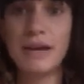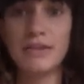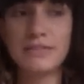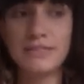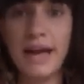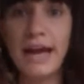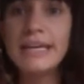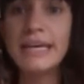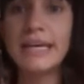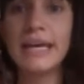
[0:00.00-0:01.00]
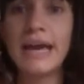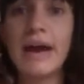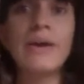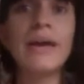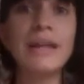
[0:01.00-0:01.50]
our psyche,
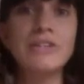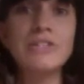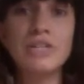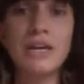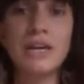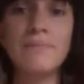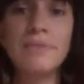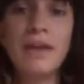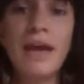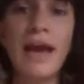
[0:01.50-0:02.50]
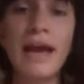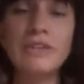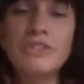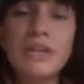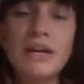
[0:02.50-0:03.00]
our energy,
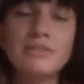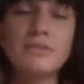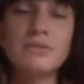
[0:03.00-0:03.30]
and just